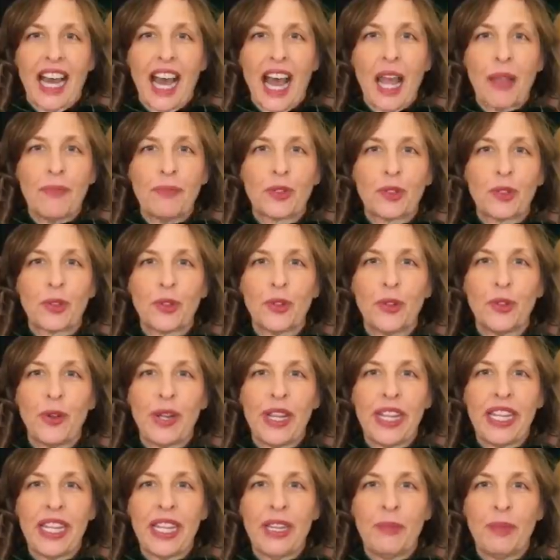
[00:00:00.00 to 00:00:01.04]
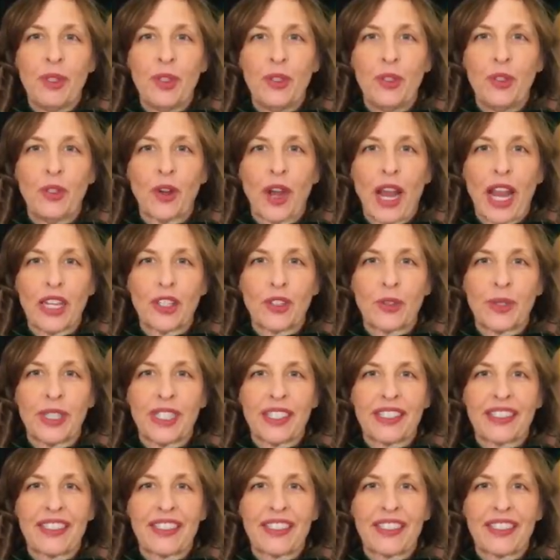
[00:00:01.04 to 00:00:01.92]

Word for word: I'm true EMU graduate